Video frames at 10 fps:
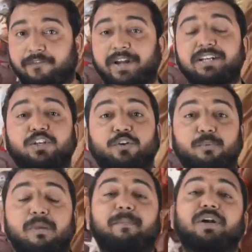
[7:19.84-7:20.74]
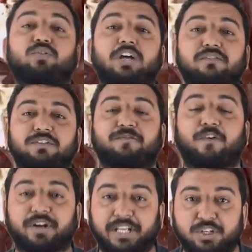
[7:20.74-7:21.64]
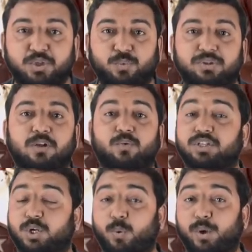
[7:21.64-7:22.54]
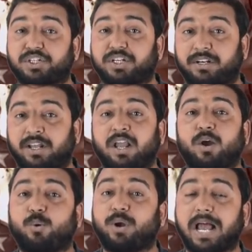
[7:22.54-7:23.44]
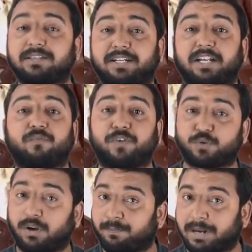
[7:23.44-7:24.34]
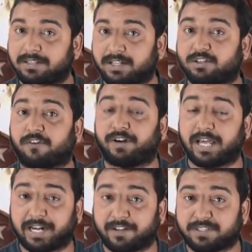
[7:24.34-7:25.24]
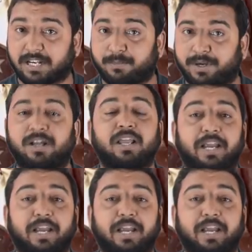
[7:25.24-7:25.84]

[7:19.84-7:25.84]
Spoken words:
Friends, you remember 2014 June, there was a question, who has written visual pleasures of narrative cinema?